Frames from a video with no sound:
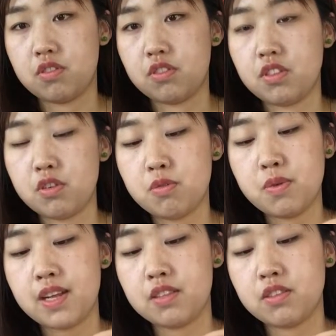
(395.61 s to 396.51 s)
No
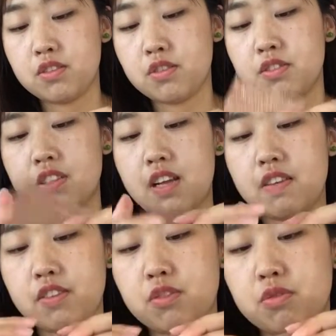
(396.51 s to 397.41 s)
one don't
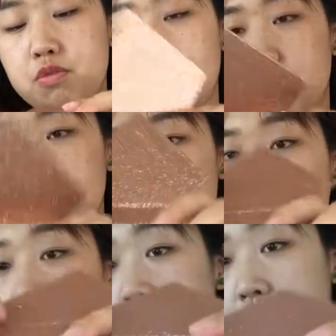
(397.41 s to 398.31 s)
love gold rose,
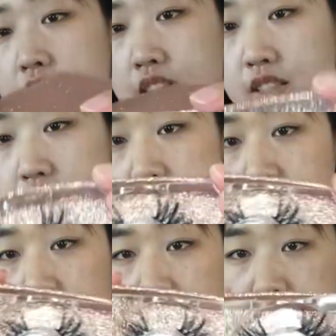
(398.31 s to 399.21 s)

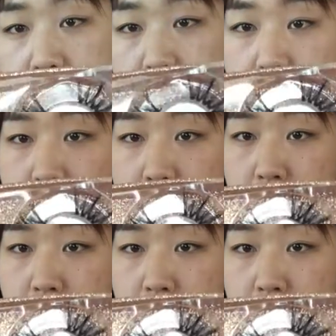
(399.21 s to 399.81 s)
doesn't like it.